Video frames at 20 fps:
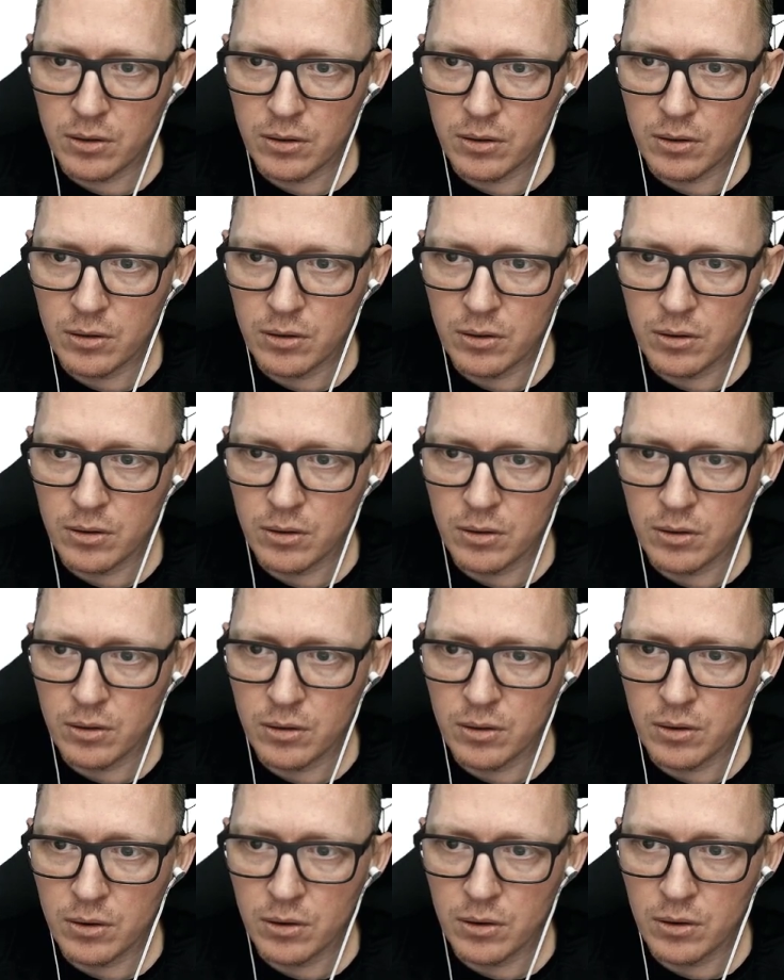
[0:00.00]

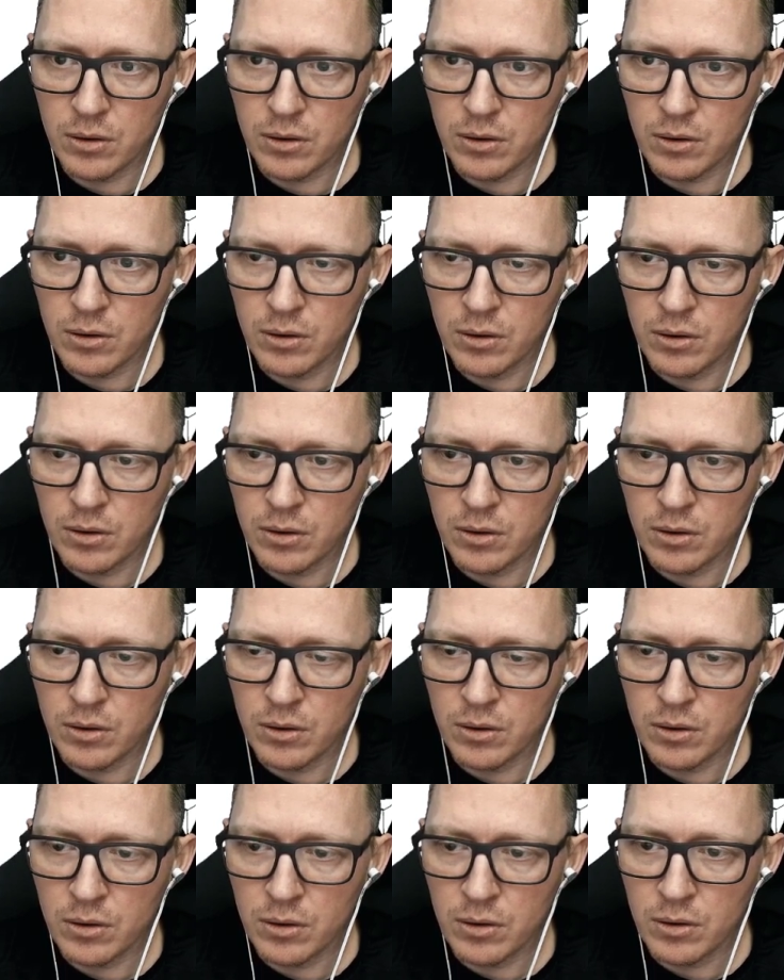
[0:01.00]

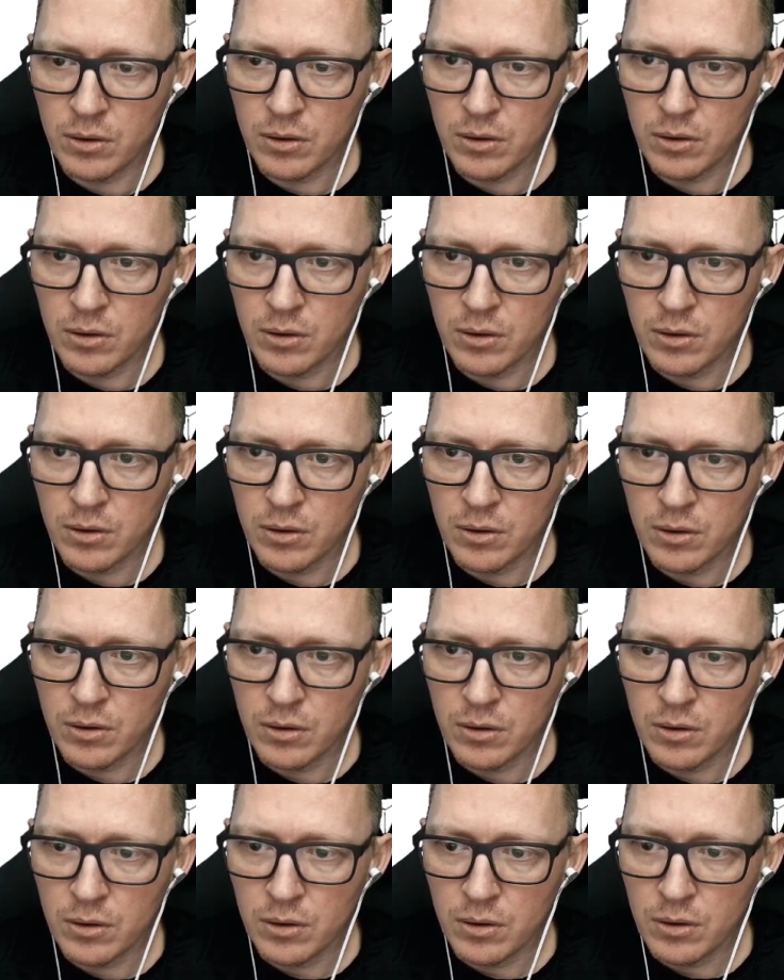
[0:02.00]

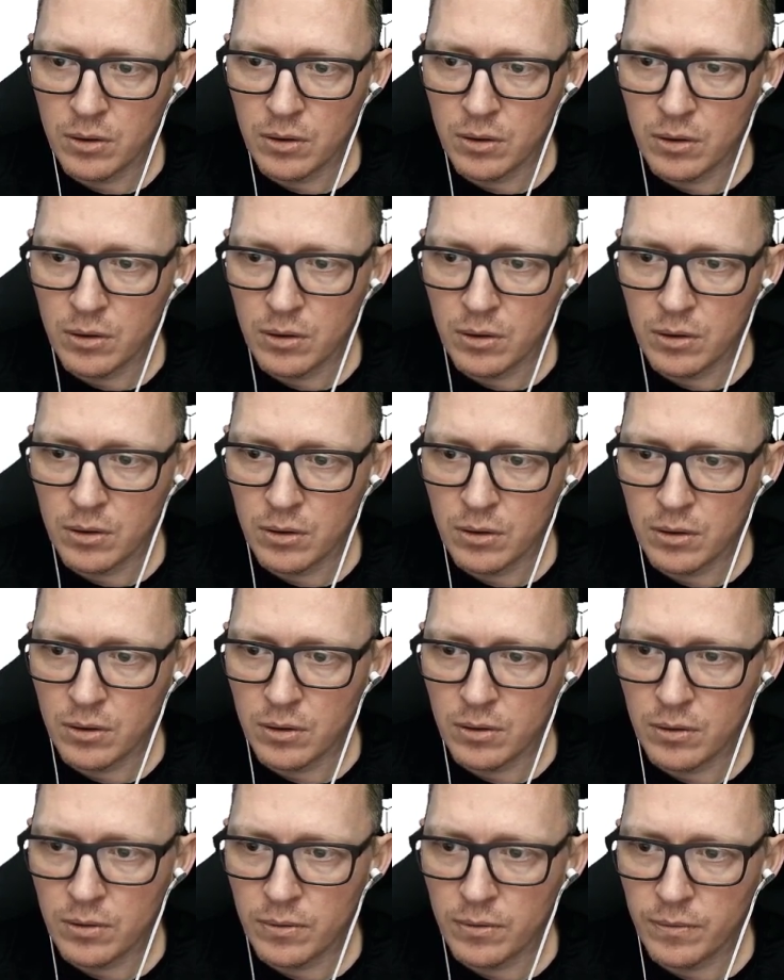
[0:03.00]

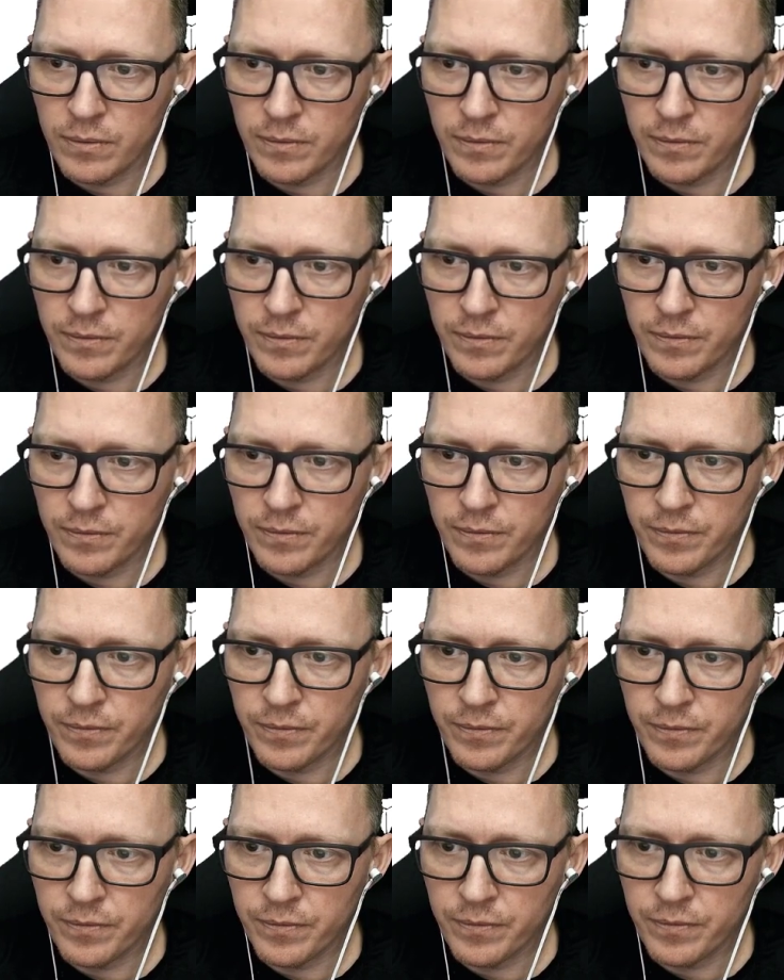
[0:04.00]

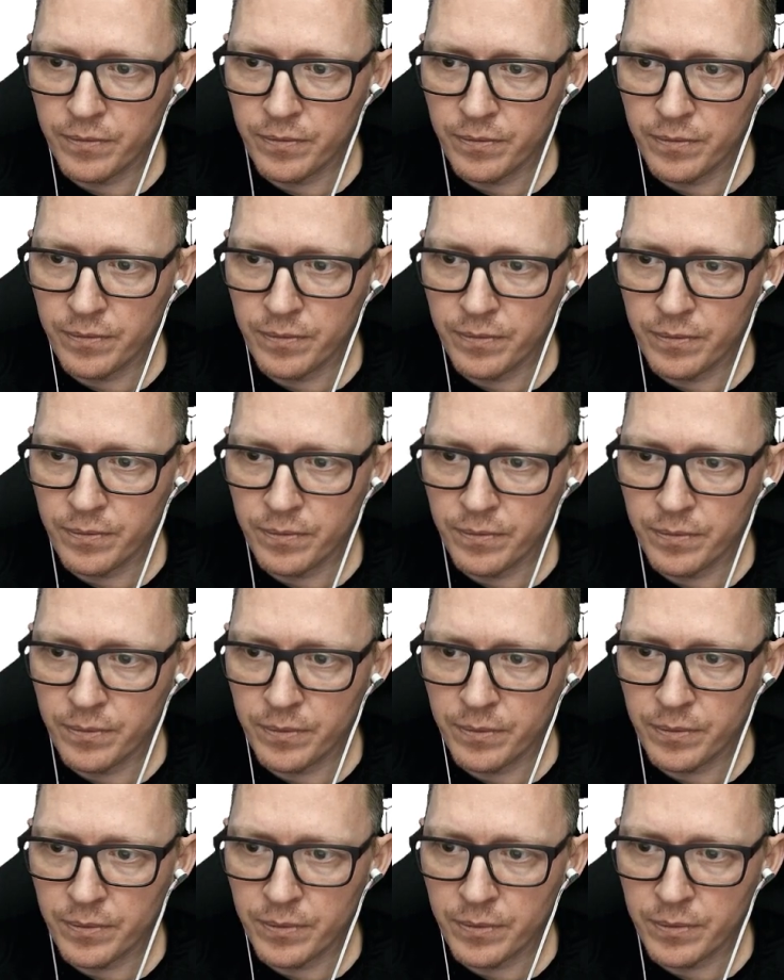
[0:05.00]

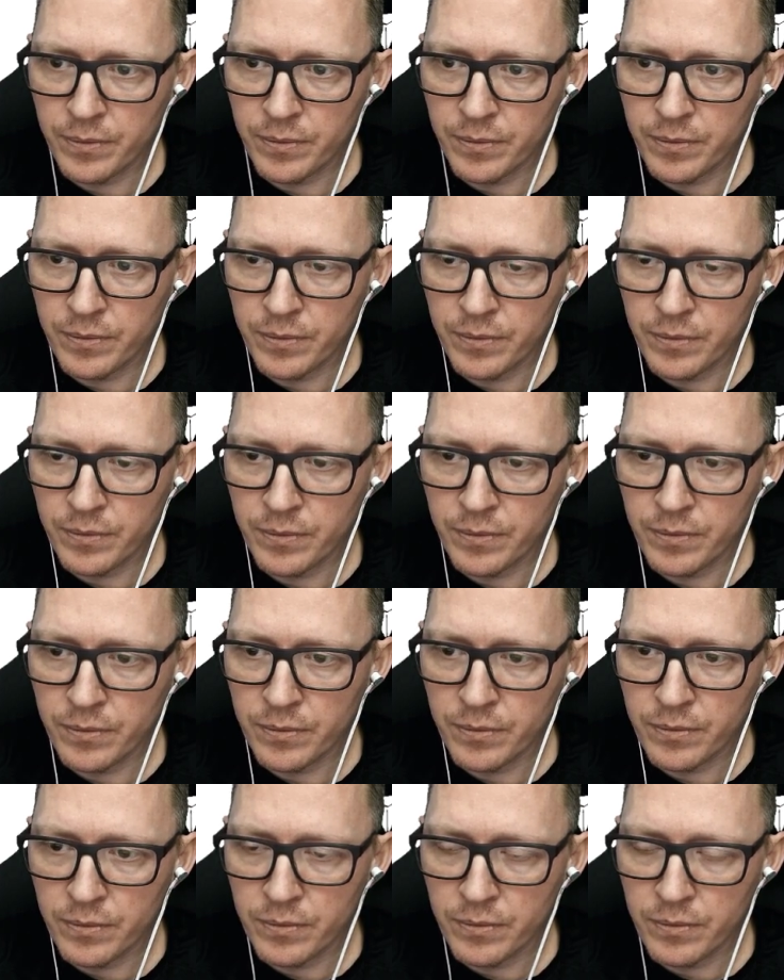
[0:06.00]

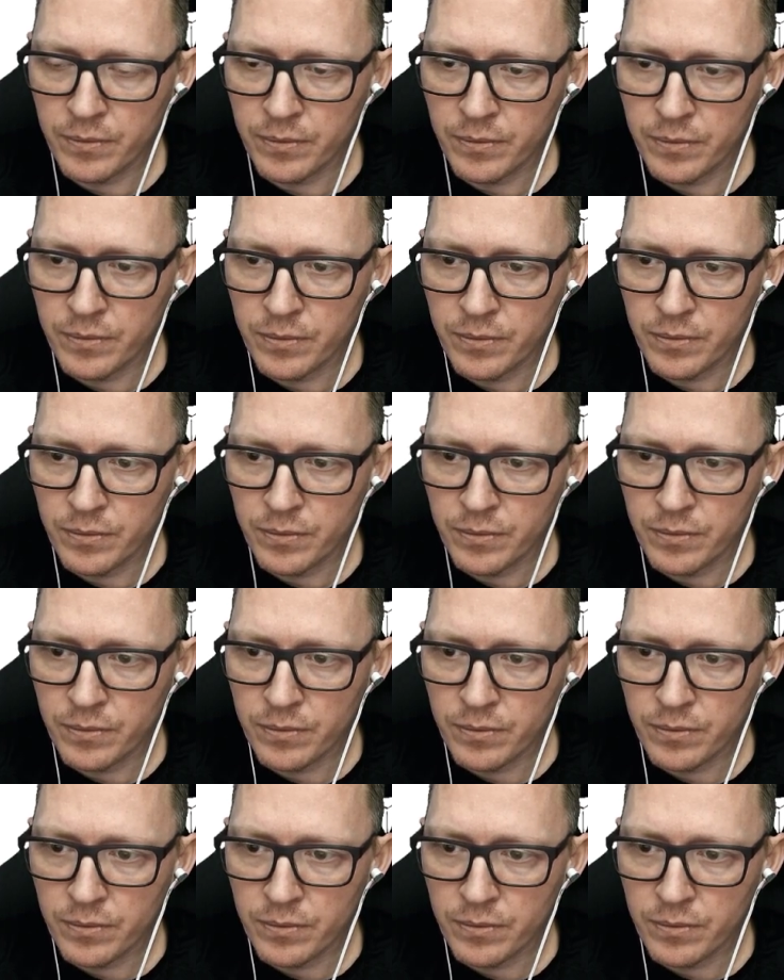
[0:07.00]
No one is speaking in this clip.